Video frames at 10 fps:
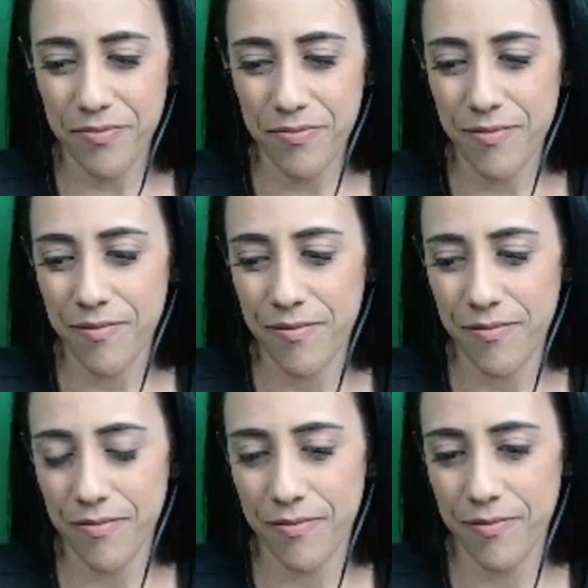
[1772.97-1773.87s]

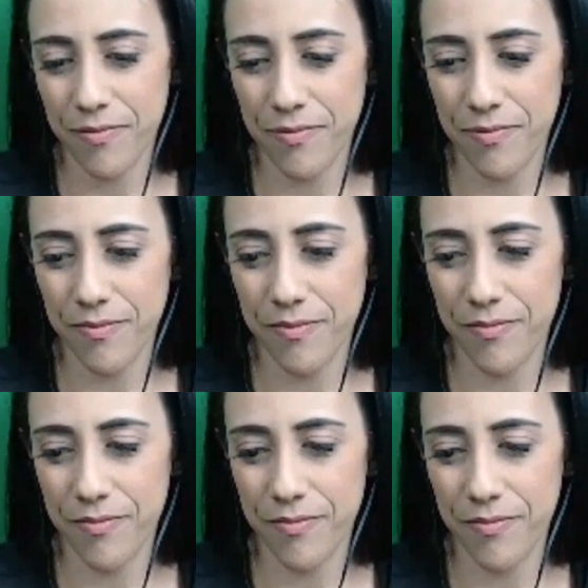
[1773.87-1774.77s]

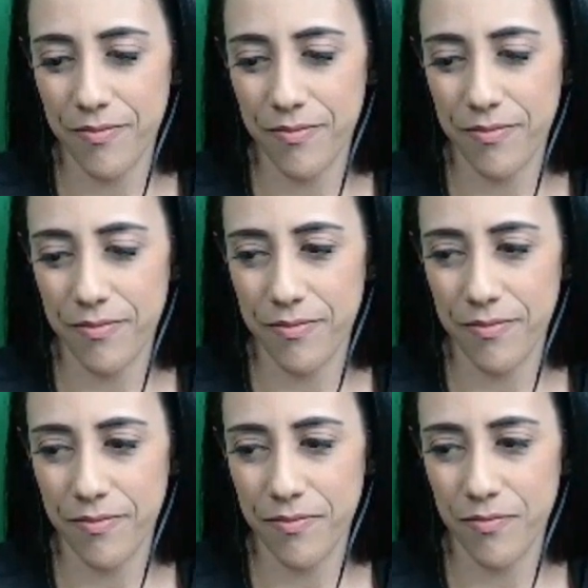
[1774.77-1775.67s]

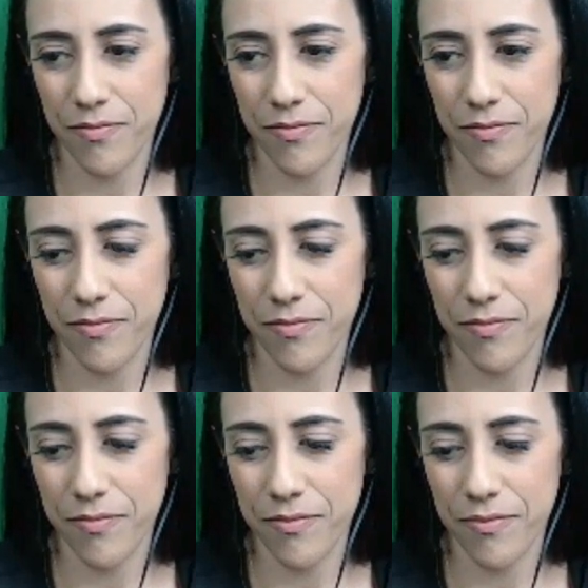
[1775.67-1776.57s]

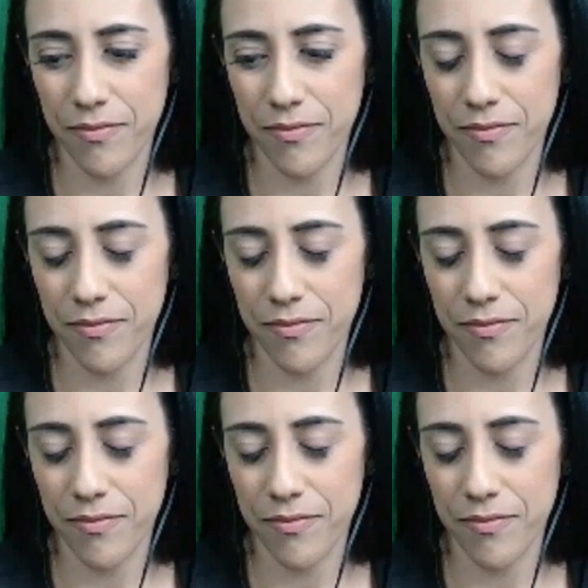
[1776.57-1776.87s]
[no speech]